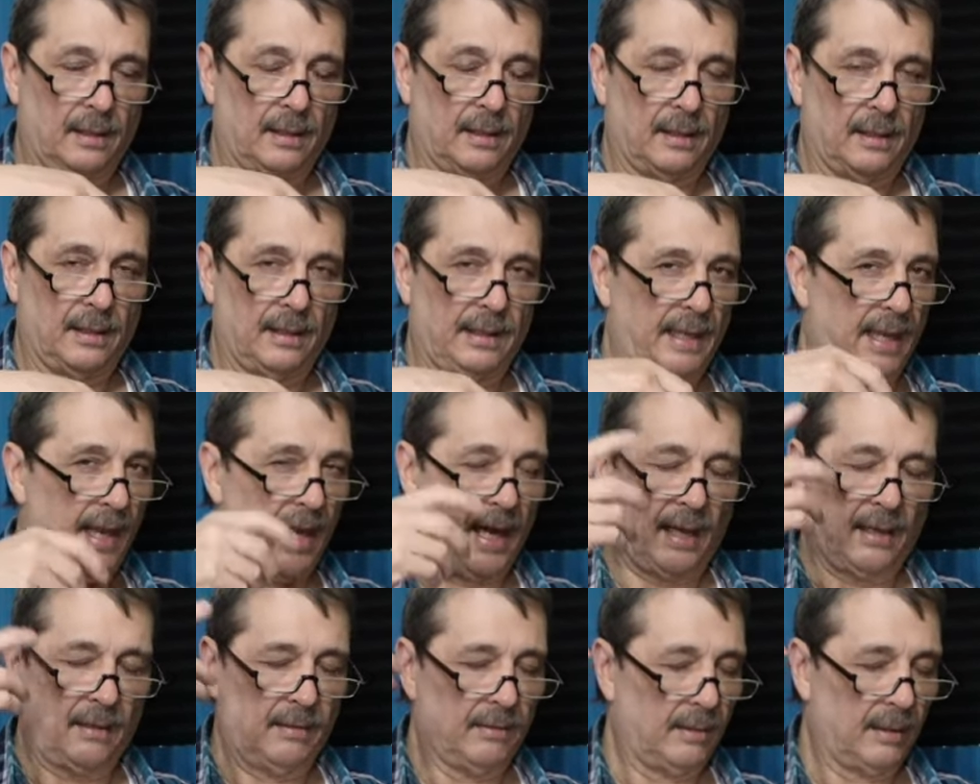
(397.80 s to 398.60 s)

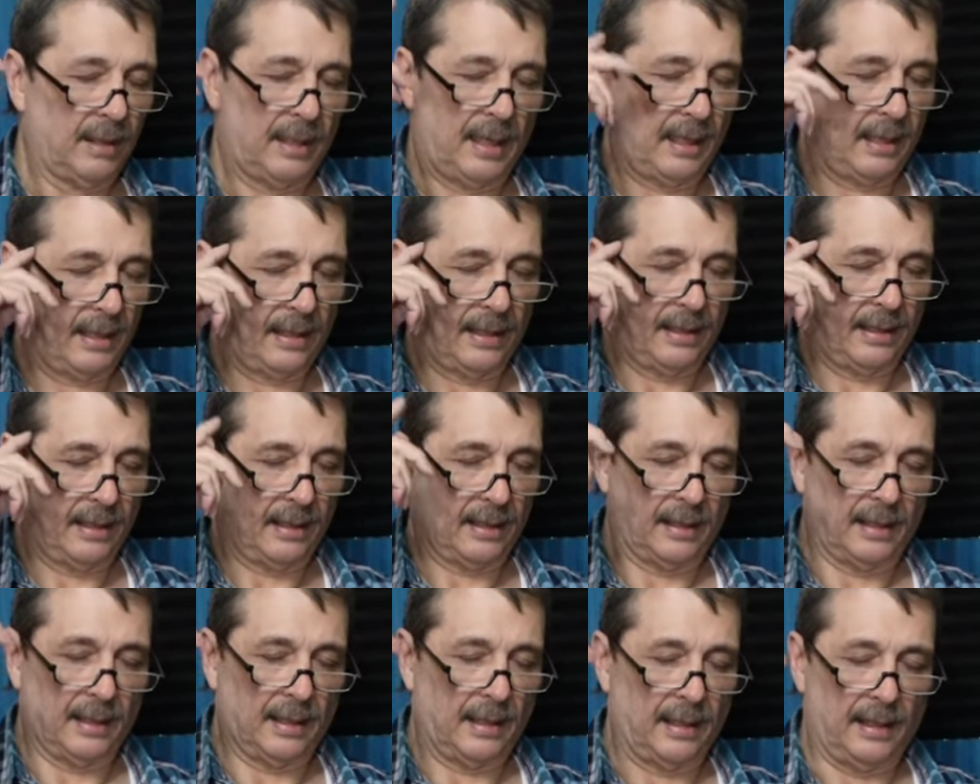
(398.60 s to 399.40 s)
Yeah,
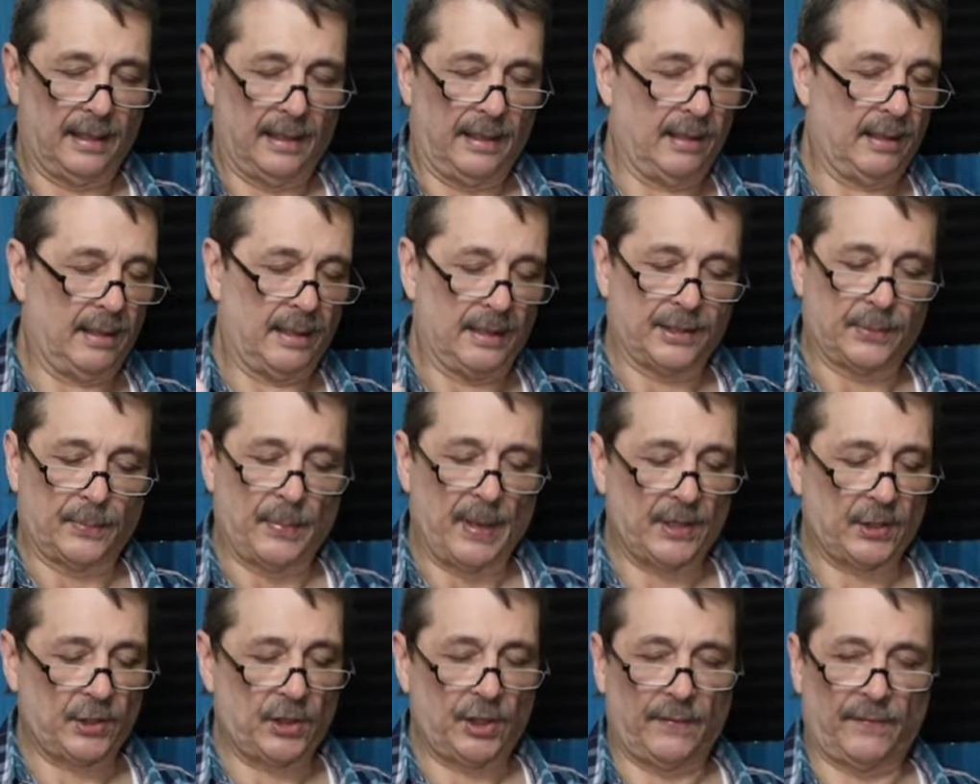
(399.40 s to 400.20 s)

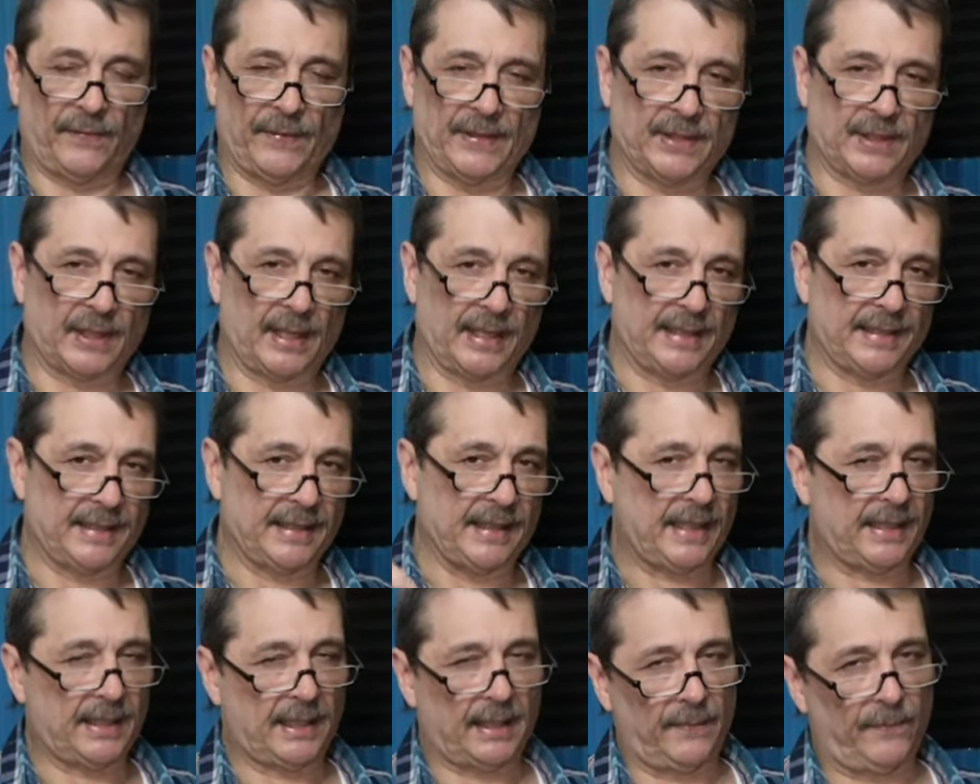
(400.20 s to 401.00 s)
especially if it's like
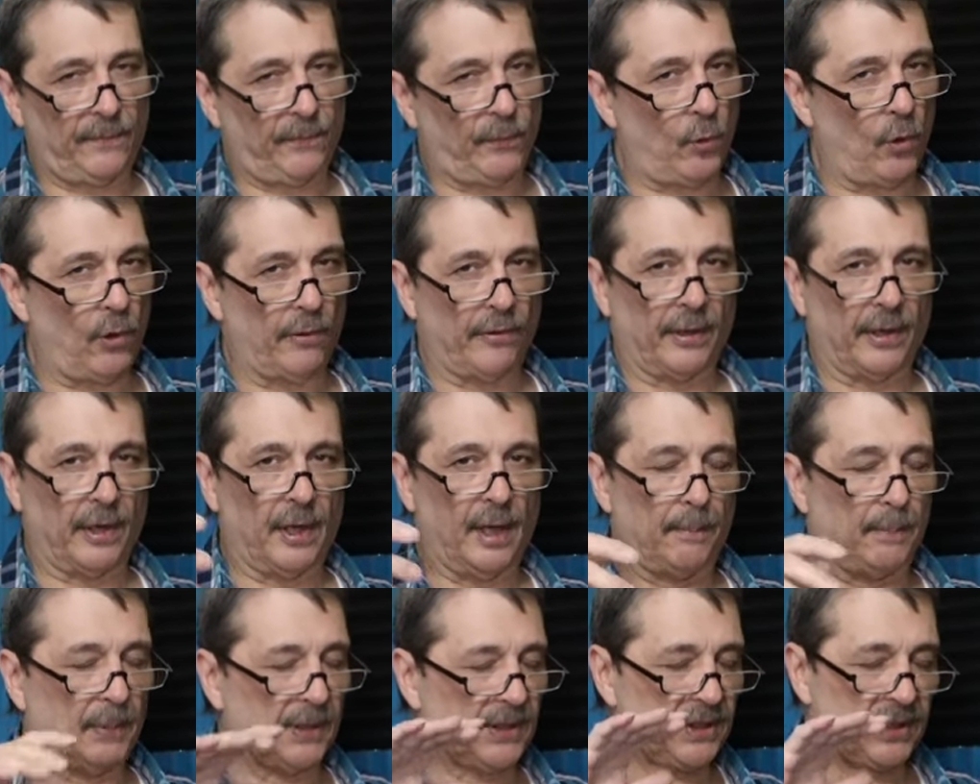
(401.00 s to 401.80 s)
64 and
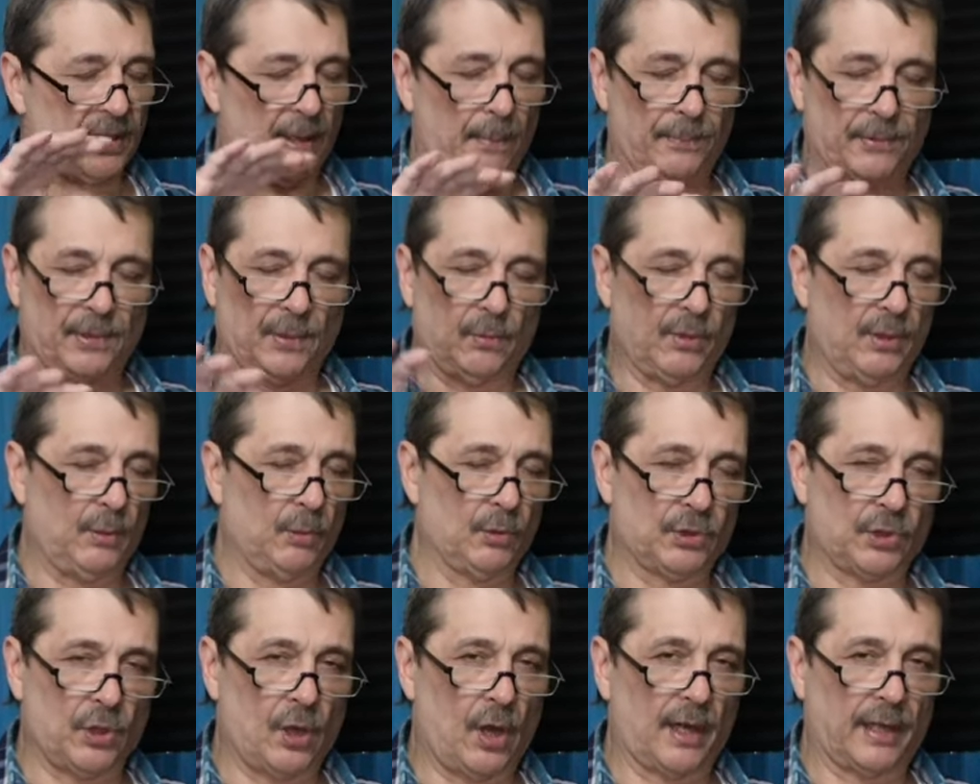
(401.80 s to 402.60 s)
up or something he
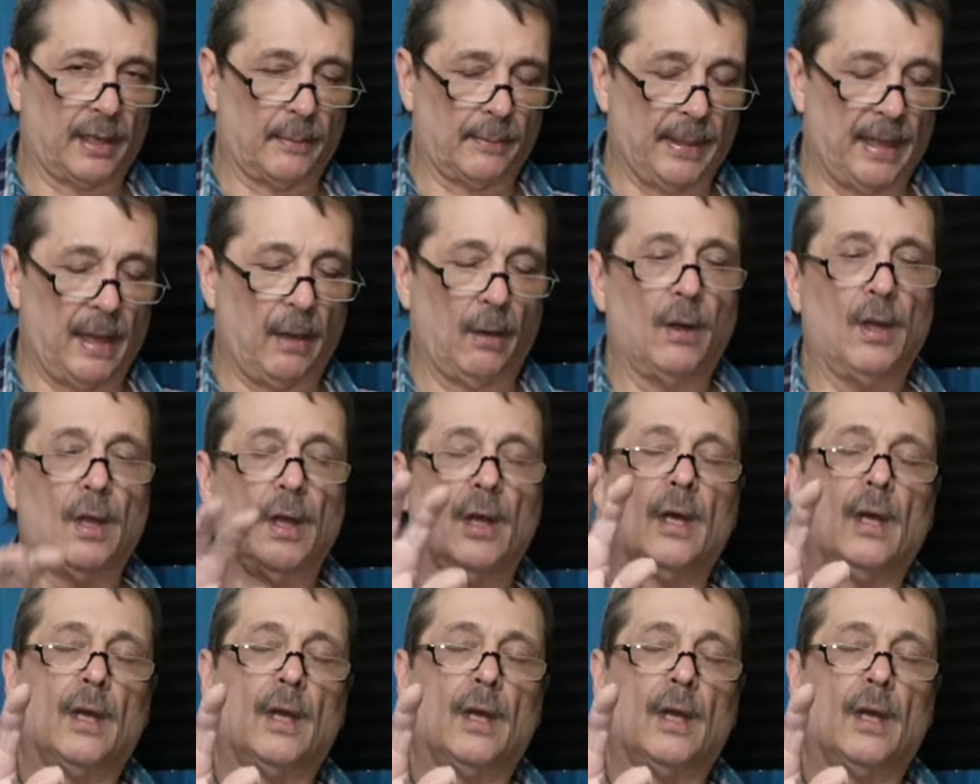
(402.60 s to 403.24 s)
was talking about.